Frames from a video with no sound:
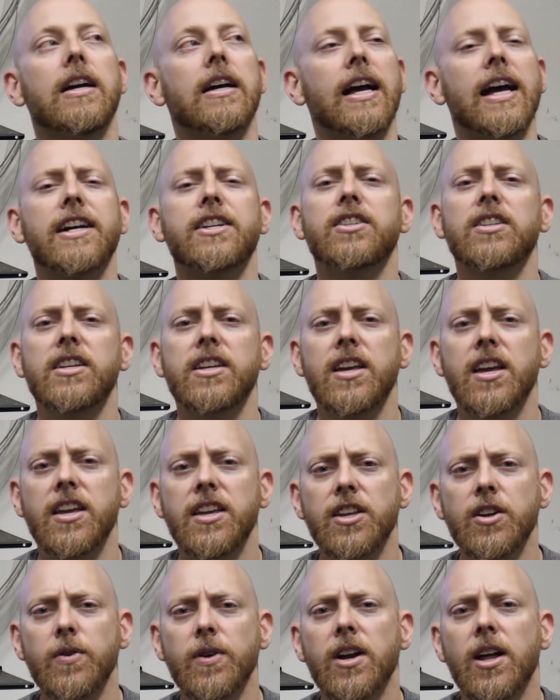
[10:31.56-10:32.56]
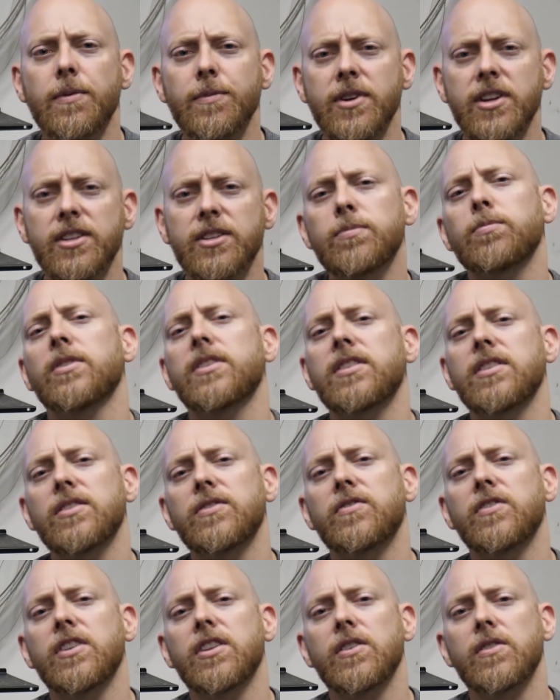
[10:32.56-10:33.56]
Actually, you know what? I'm going to split this
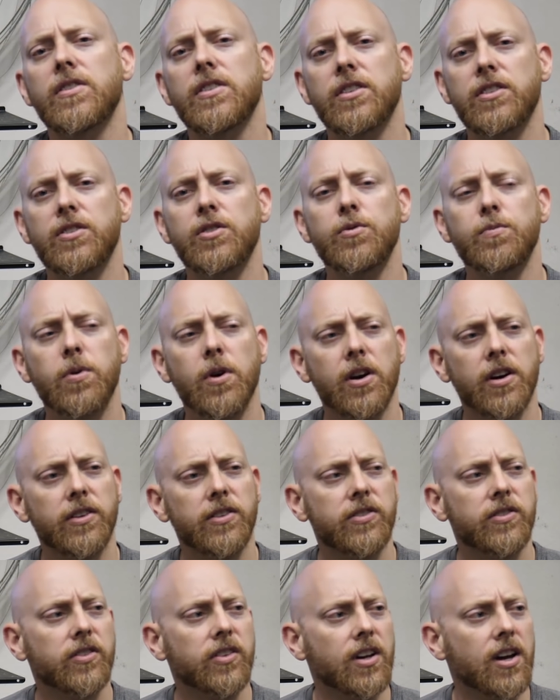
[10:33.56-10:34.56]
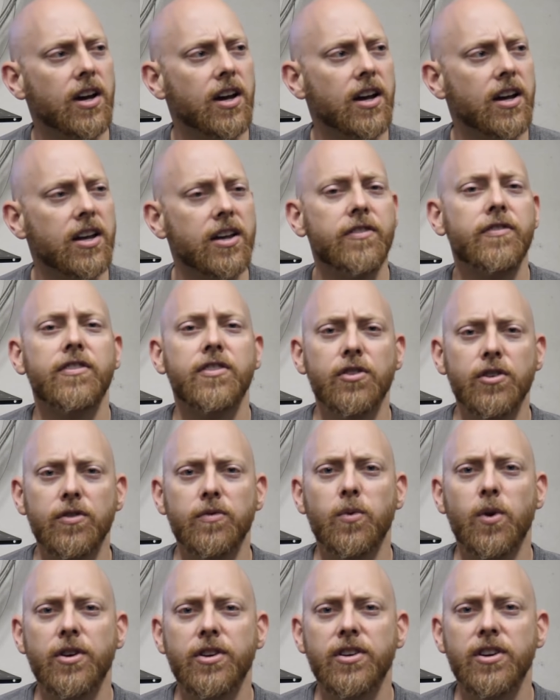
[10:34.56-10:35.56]
video into two parts. If you're
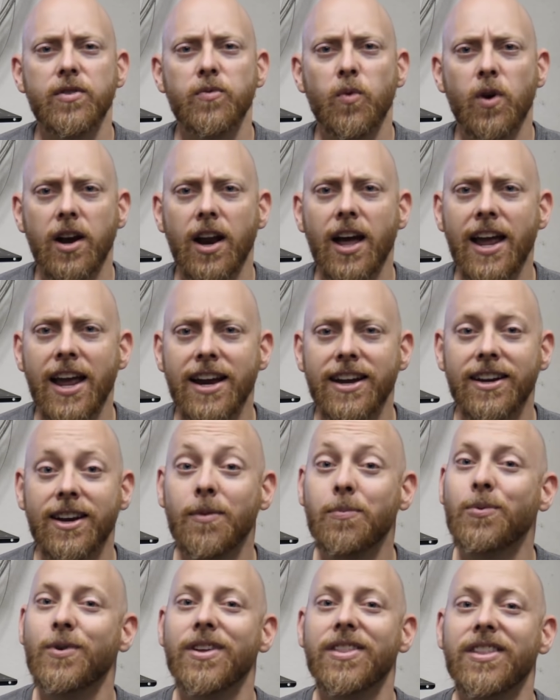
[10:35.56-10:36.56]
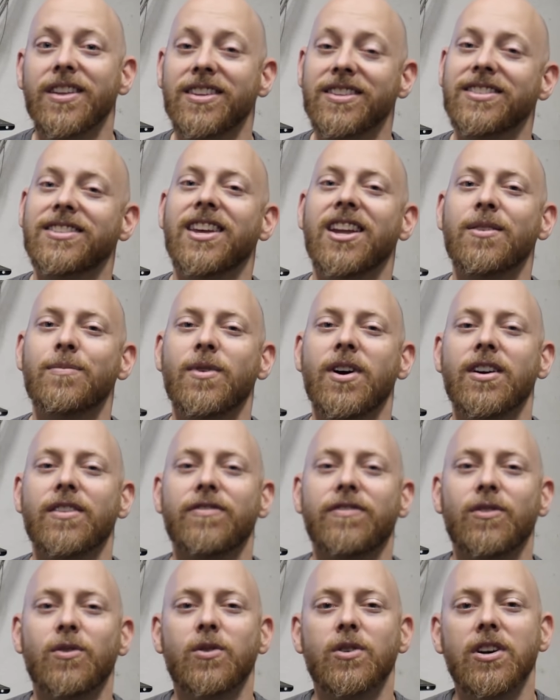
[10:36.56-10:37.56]
wondering what I ended up with instead of Mach
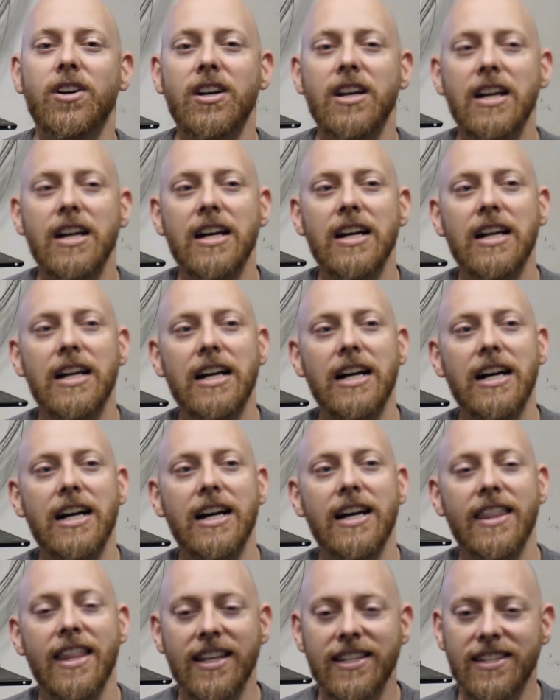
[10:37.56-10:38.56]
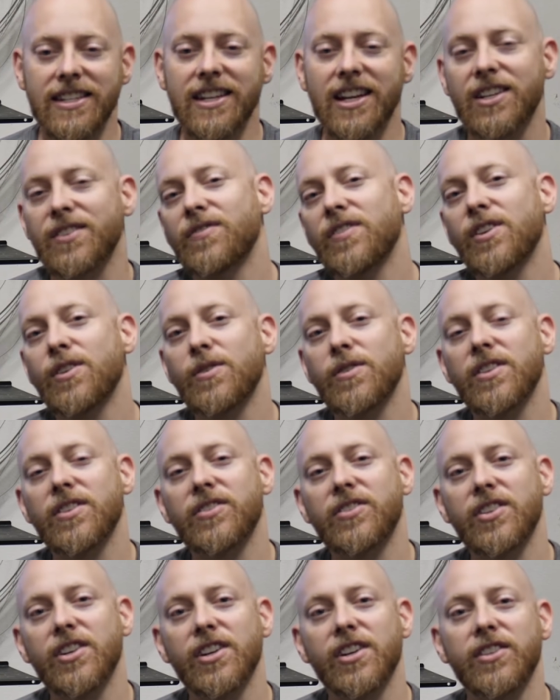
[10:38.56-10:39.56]
4, that's the next video in this
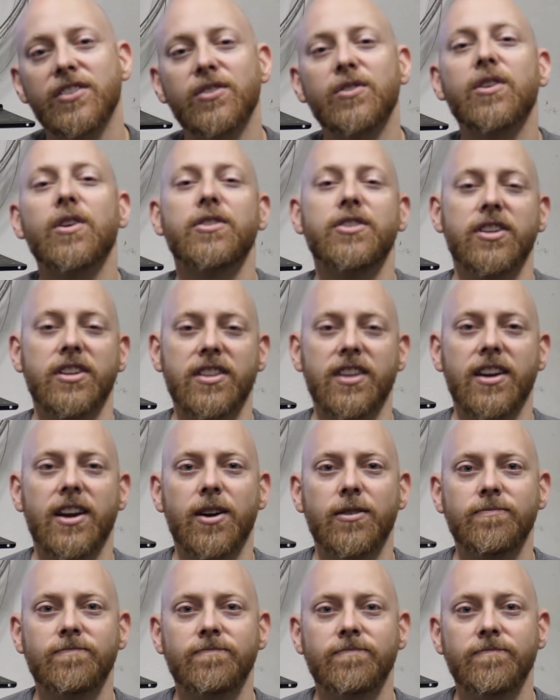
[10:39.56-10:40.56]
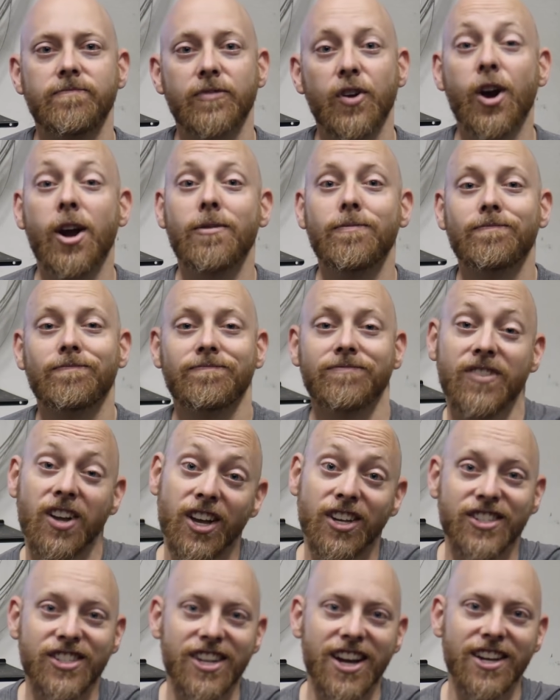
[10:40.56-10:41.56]
series, so go check that out. All right,
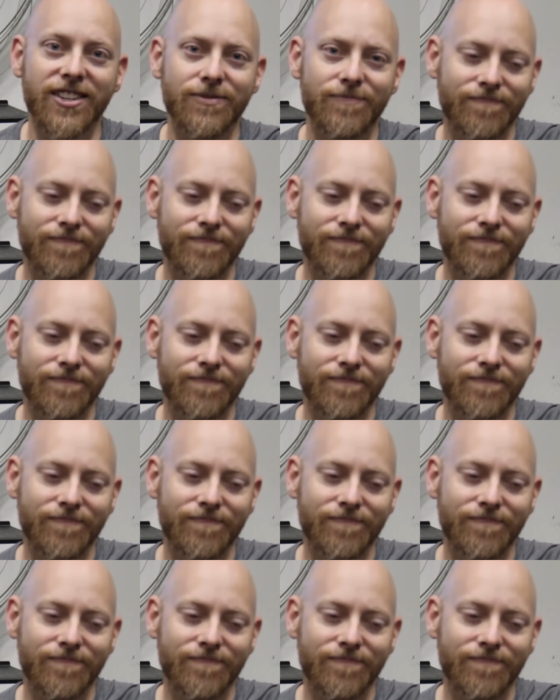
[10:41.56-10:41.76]
I'll see you guys.